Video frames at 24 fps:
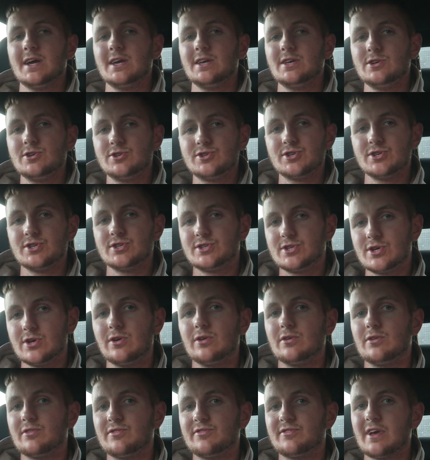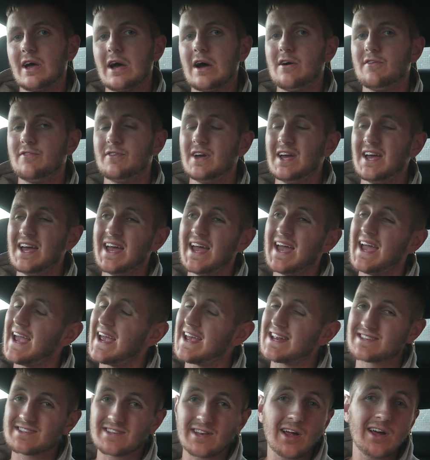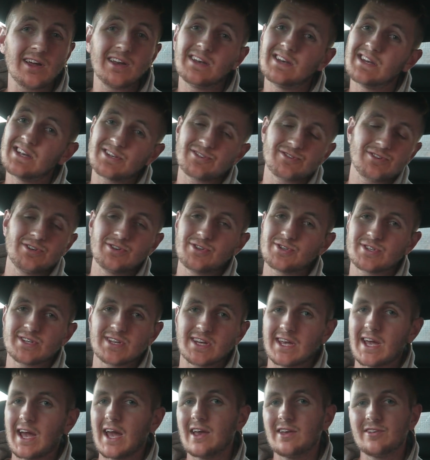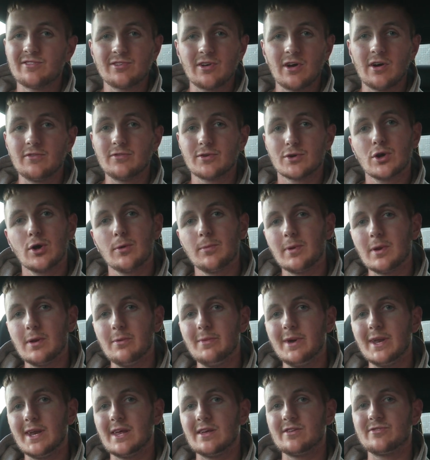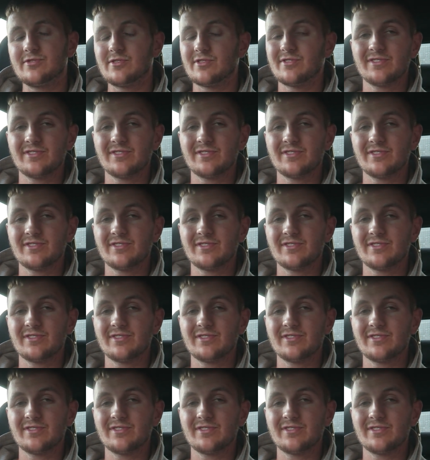that you should do yourself. It's like literally just a case of a couple of minutes.